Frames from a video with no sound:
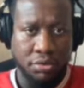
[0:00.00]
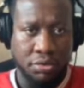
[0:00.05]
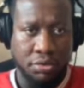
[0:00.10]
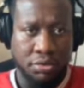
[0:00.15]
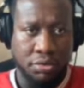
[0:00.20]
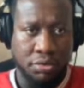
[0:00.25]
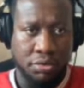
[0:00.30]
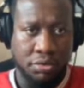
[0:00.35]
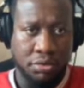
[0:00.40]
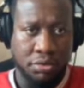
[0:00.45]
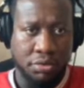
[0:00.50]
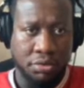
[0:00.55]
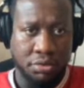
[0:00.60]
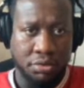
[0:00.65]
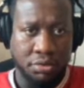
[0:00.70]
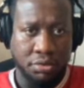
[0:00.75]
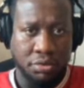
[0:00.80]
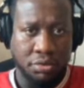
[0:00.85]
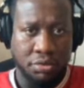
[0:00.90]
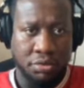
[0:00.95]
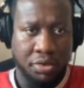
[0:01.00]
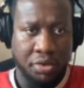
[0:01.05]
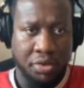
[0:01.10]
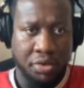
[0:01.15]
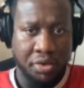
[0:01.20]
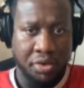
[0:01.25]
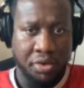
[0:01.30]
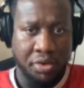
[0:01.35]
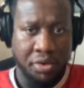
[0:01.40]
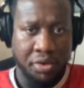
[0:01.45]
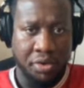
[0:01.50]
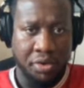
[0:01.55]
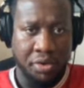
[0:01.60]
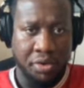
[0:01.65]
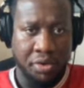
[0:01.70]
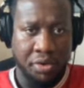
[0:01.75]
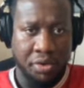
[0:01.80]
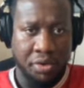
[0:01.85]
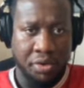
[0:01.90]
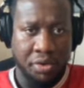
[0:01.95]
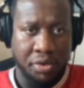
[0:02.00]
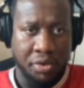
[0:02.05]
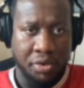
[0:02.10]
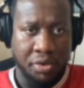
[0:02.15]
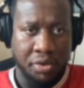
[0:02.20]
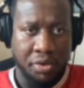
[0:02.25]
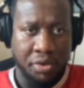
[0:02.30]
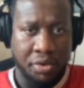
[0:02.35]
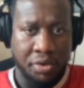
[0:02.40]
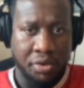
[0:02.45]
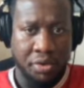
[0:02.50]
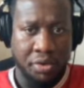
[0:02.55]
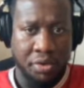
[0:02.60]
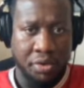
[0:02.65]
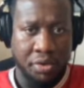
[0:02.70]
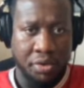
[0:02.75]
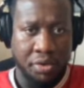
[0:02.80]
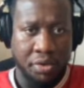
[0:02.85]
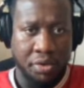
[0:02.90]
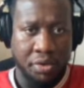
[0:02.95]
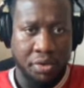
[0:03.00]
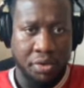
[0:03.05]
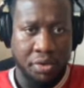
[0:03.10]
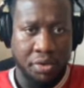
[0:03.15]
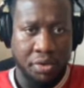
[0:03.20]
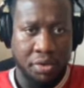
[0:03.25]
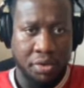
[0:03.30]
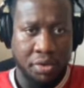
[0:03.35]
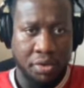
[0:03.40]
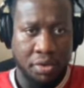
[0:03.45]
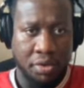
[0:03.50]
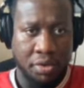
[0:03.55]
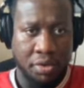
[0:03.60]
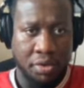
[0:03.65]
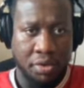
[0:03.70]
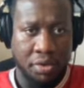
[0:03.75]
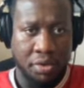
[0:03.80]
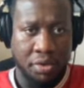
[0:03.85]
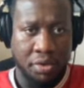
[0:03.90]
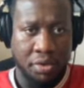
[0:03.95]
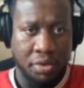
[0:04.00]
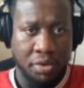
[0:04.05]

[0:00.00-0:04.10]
The person shown says nothing.